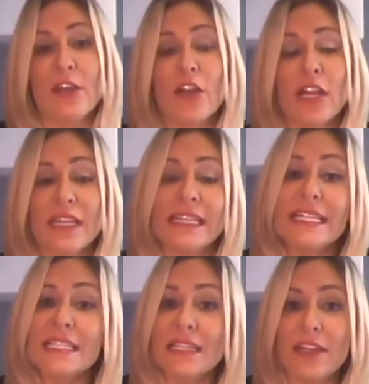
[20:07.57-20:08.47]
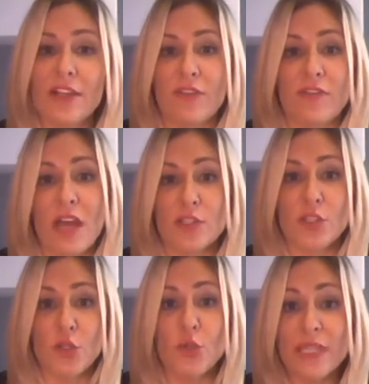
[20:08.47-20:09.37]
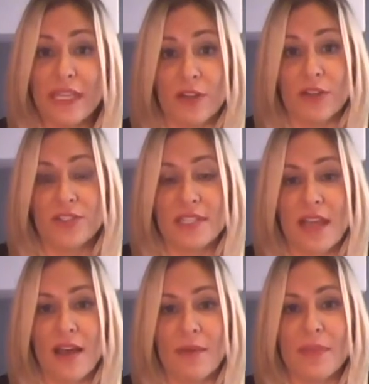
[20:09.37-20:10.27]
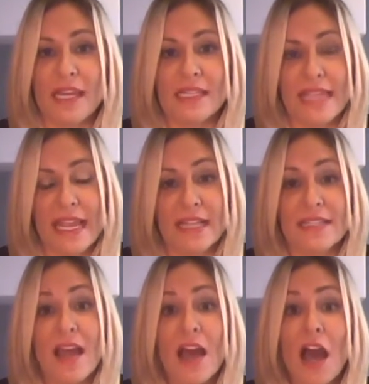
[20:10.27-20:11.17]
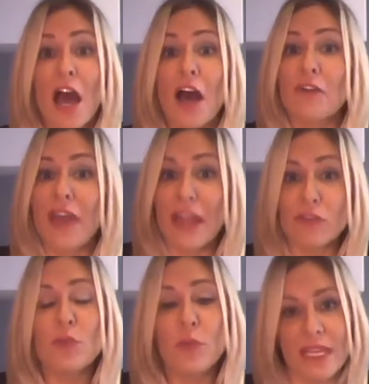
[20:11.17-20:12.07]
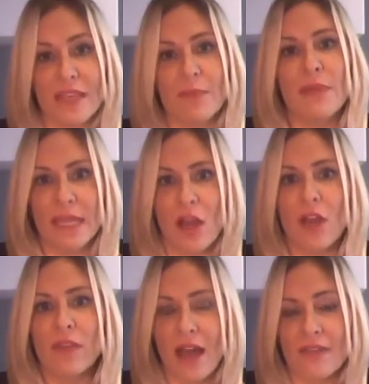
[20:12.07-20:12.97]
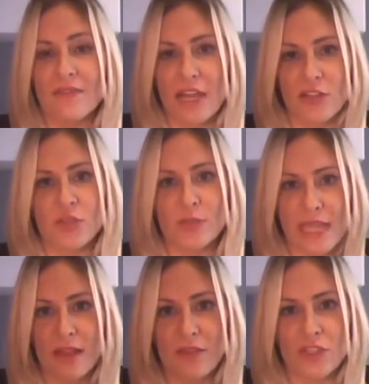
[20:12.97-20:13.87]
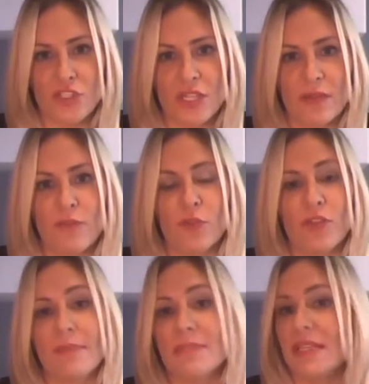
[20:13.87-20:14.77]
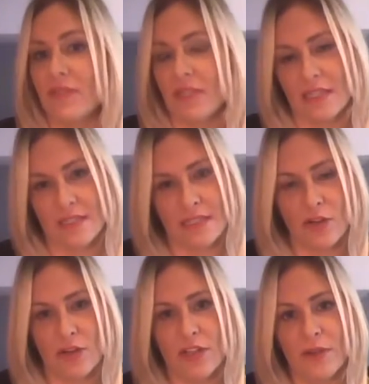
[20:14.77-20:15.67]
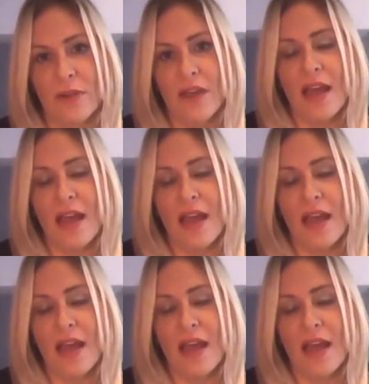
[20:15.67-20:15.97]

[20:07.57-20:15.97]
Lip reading: a year, at least a year, if not 2 years, that it takes of every week being on live national television for them to even consider you.